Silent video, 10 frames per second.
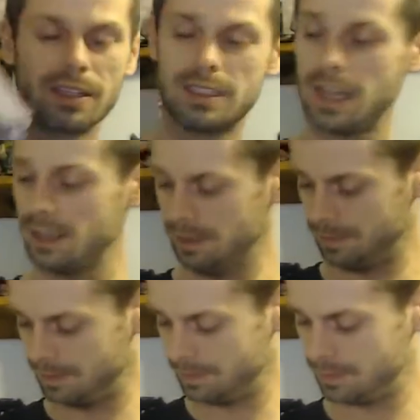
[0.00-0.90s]
did.
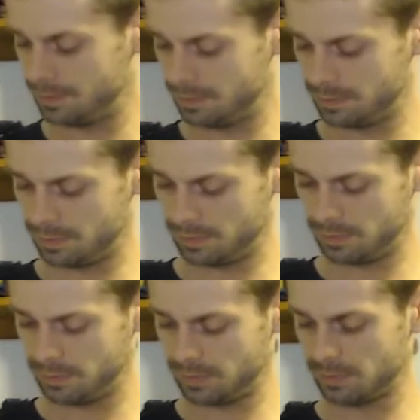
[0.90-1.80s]

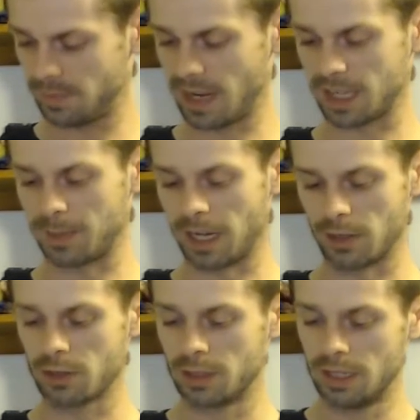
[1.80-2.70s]
Next
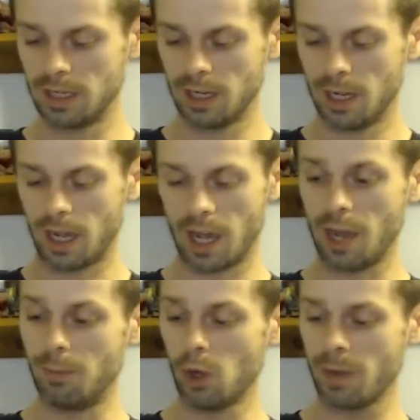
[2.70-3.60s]
page.
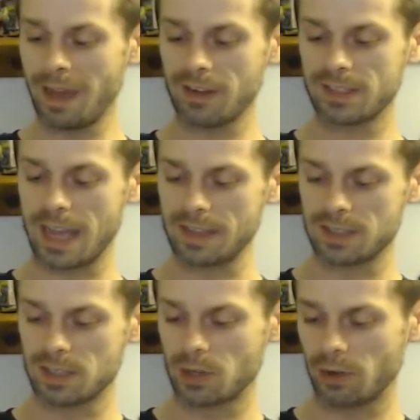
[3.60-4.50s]
More about
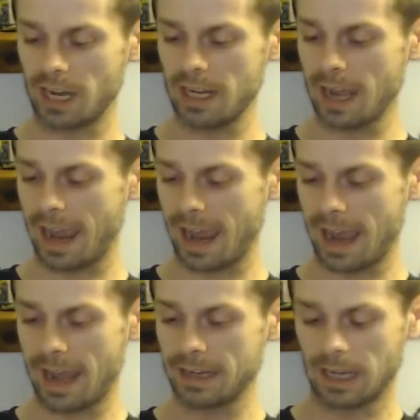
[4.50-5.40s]
Assassin's Creed
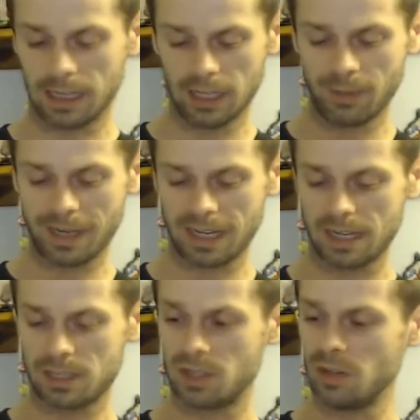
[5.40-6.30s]
and a little bit
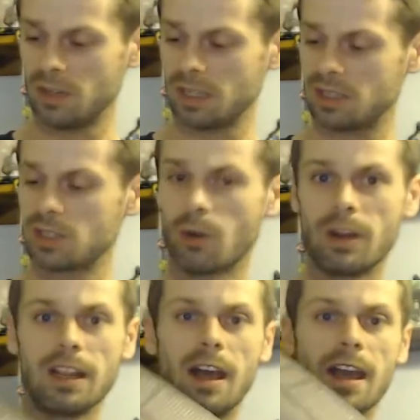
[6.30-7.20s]
into the
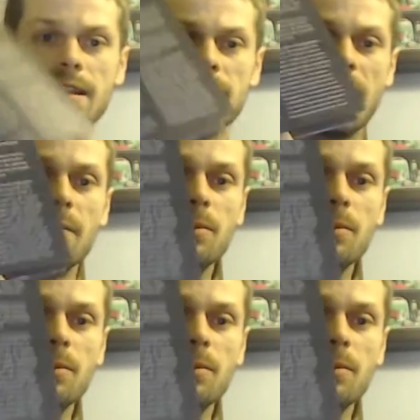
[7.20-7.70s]
storylines and